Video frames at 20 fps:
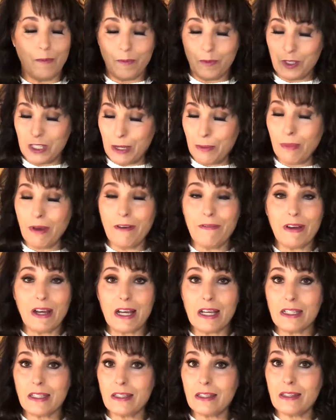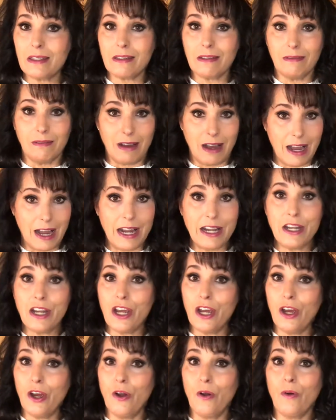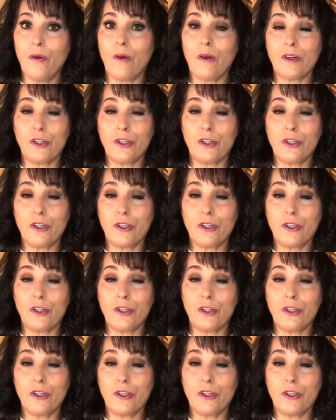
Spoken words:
some of us, I know,